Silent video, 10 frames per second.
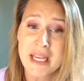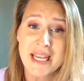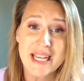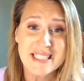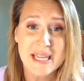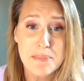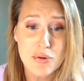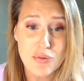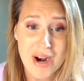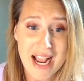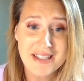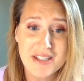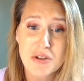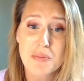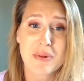it's a
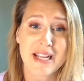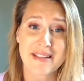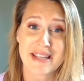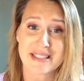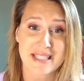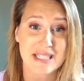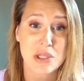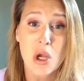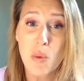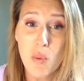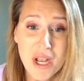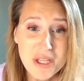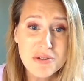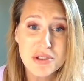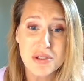practical plan that says what
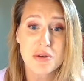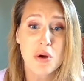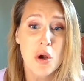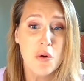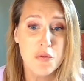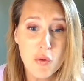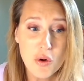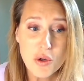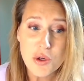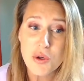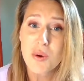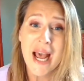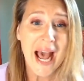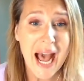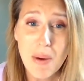you do, for who,
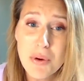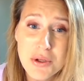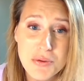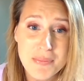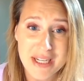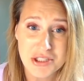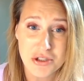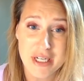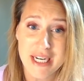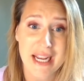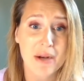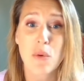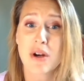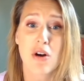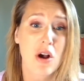how will you measure it, and
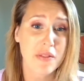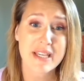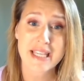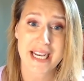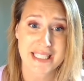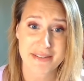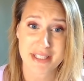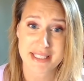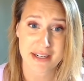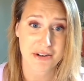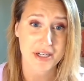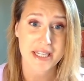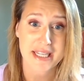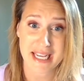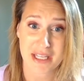what are all the key activities that are going to
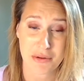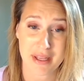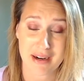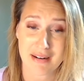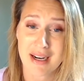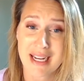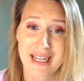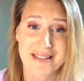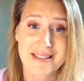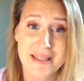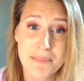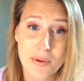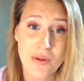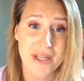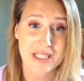get you there. It's
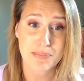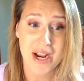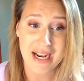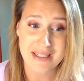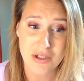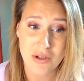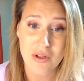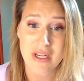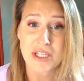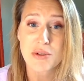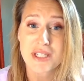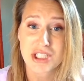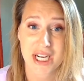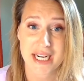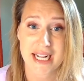simple, it's practical, and you can
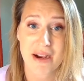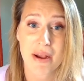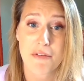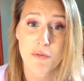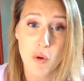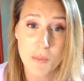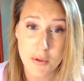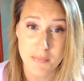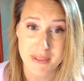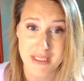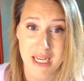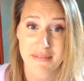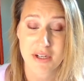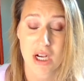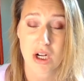check it out at
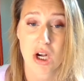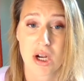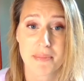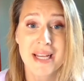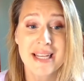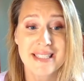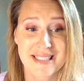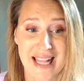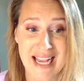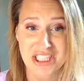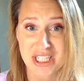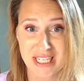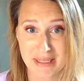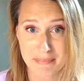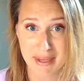
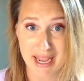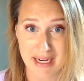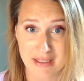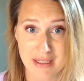forpurposelive.com/impact.